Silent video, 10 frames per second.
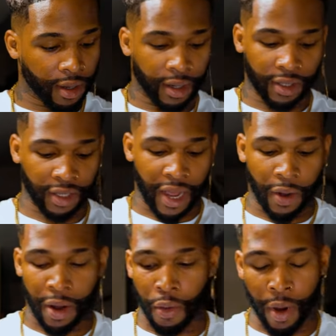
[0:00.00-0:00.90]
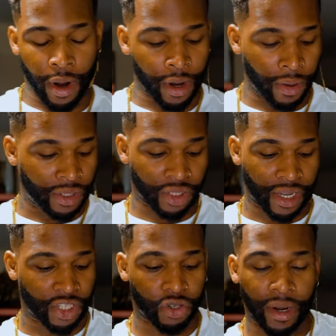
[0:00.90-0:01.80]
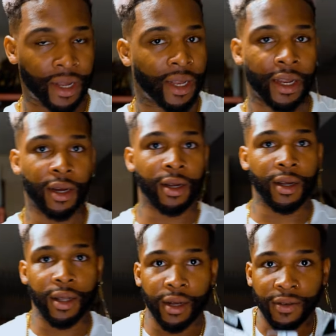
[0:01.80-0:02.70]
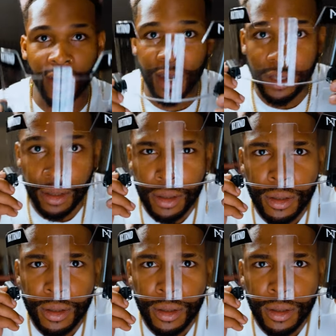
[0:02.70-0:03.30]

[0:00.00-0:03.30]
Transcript: This is how I want it anyway, just like straight clear. Clear visor.